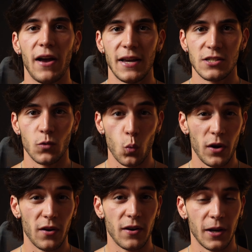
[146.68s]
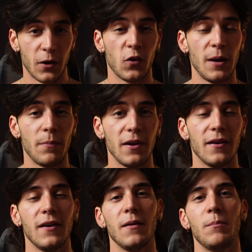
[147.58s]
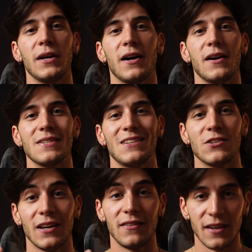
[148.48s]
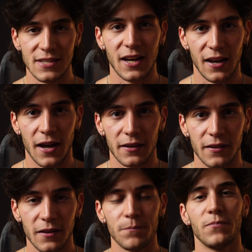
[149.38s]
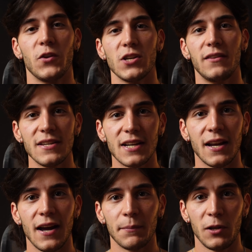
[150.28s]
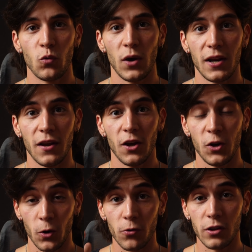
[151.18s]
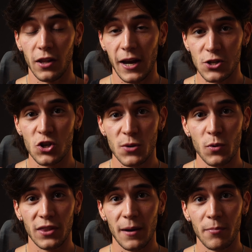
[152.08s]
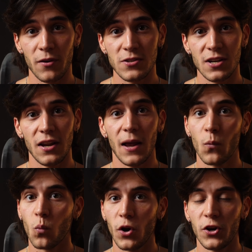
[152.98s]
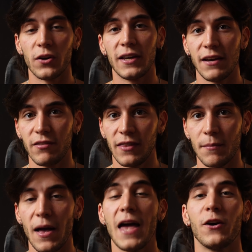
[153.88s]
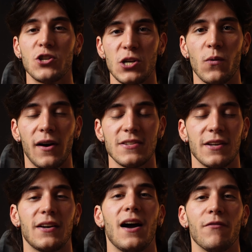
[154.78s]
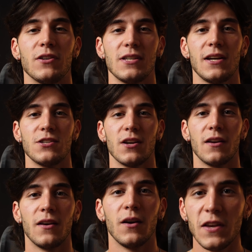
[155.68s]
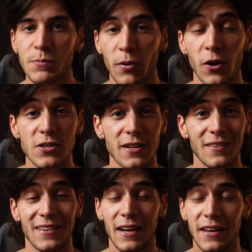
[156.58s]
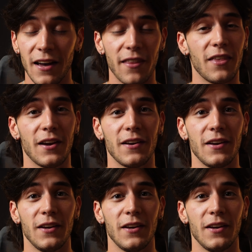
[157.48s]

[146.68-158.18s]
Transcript: as weird and creepy because there's a disconnect. There's a disconnect between your relationship with that person and what you're giving them energy wise in a conversation. This person did nothing